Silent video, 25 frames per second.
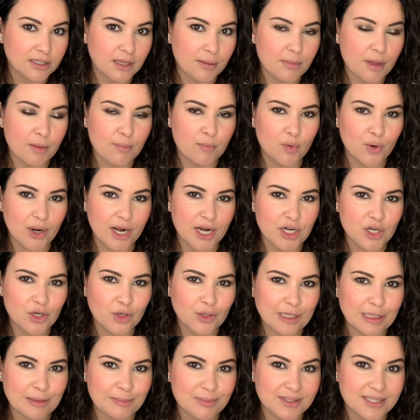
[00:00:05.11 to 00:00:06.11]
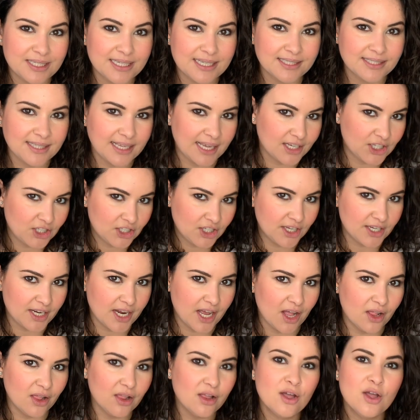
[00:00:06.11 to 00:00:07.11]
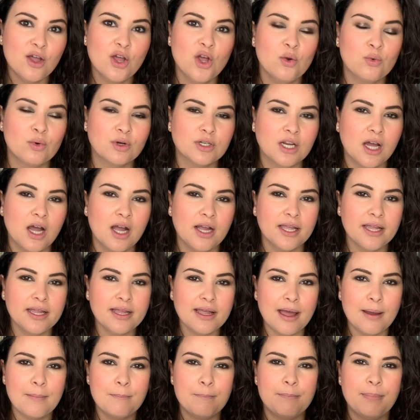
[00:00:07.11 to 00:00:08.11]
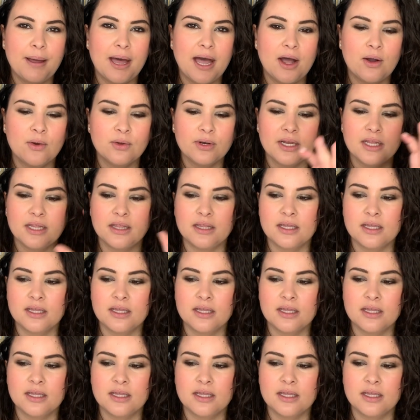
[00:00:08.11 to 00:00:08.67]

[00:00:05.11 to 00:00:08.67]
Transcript: some brand new lipsticks at Chanel. We're talking about